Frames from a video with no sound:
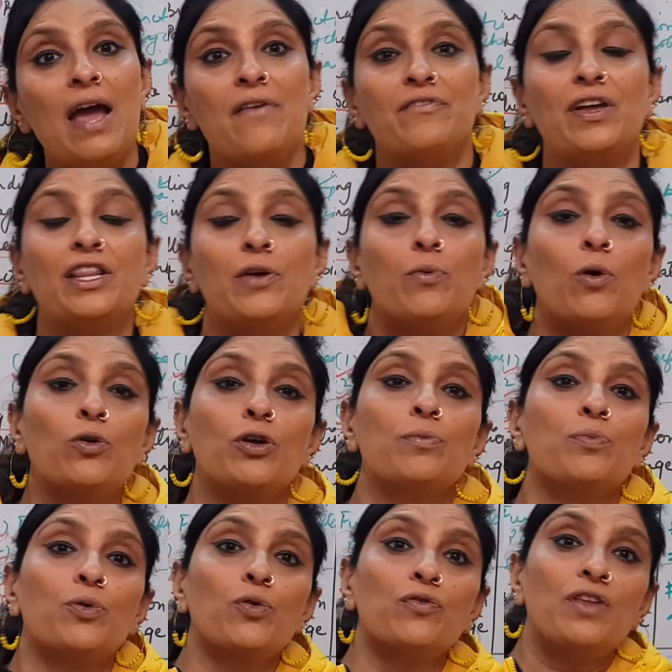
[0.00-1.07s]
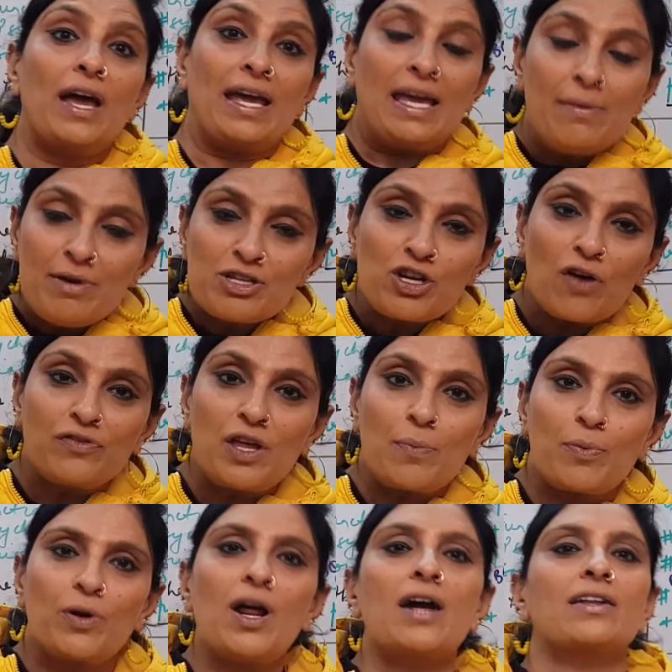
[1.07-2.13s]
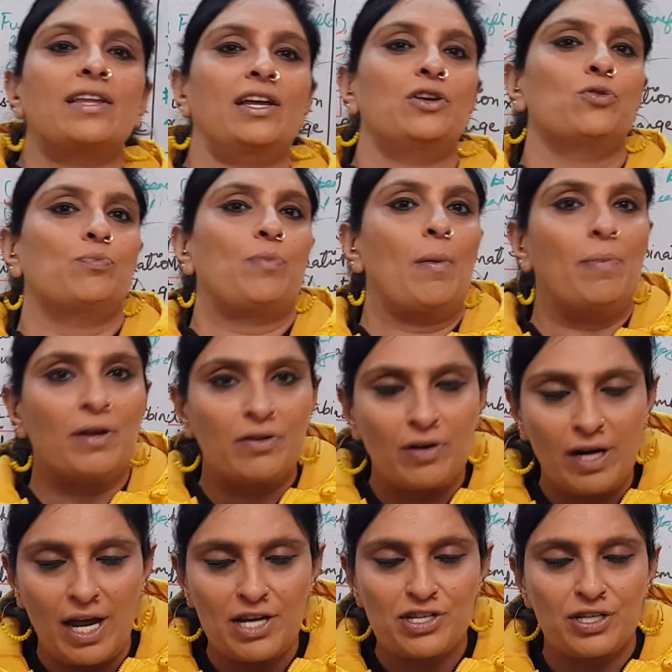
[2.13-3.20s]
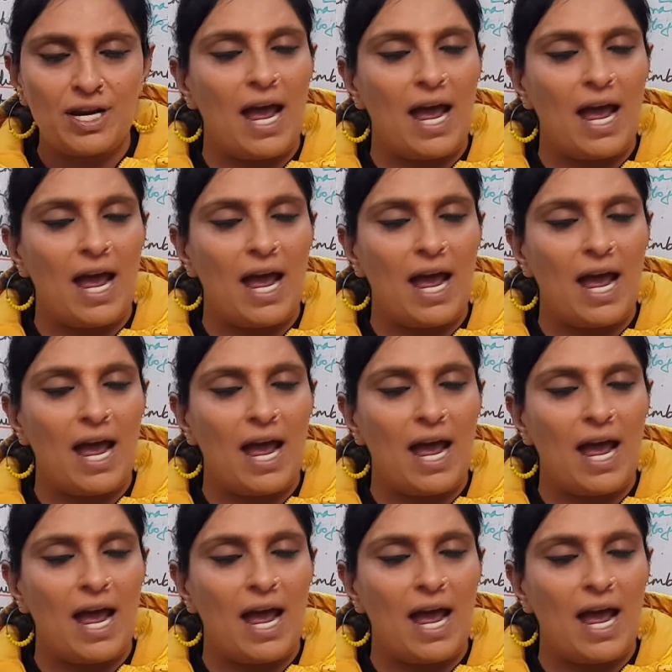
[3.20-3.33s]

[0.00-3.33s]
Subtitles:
When they want to improve the image of their product, they do public relation.